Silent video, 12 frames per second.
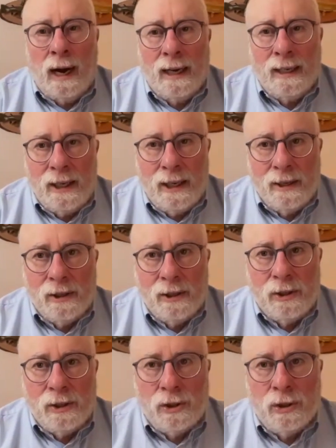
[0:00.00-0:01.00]

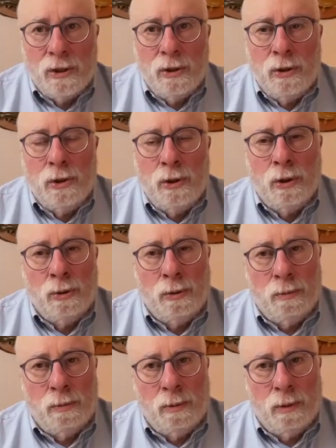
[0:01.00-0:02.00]
ideas
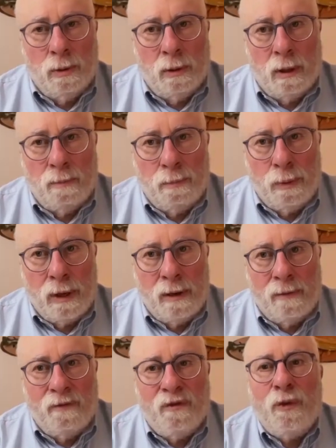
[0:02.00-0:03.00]
to
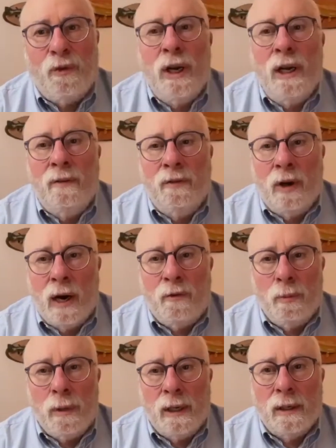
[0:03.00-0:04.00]
be free of
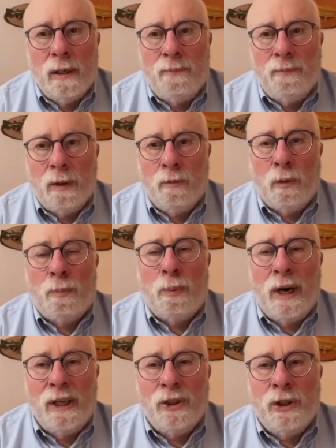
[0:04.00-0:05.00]
government
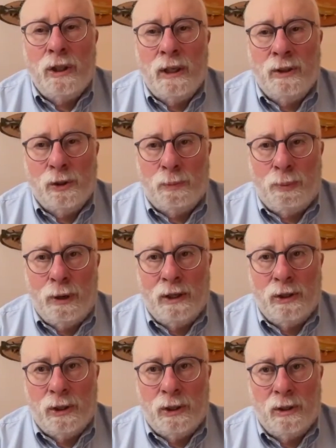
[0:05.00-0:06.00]
repression and
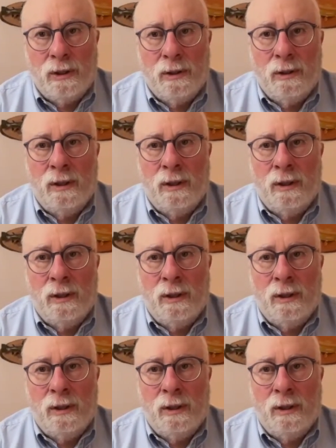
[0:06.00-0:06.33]
suppression,